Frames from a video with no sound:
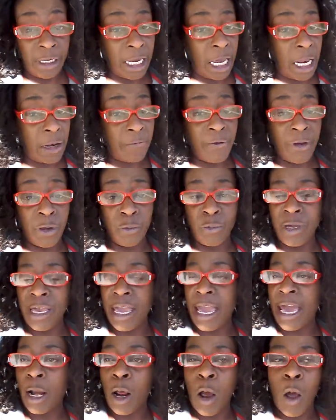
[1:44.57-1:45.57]
In California,
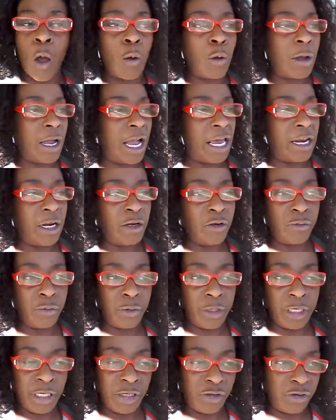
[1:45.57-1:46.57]
we had all kind of
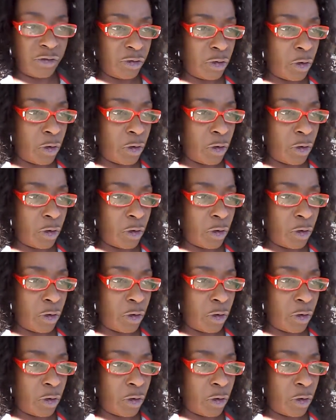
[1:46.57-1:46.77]
trees.